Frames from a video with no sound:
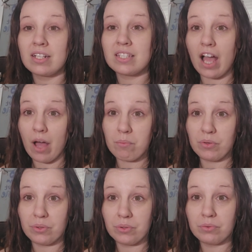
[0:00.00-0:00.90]

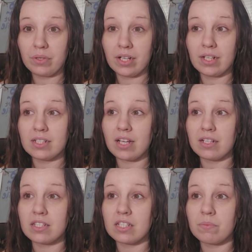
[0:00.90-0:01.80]
taboo, and it
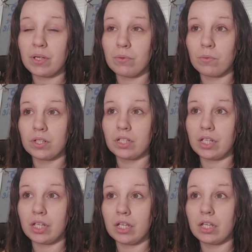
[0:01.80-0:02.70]
tends to be
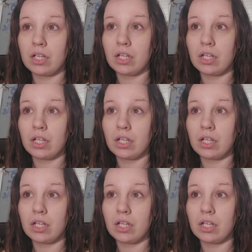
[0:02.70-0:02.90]
really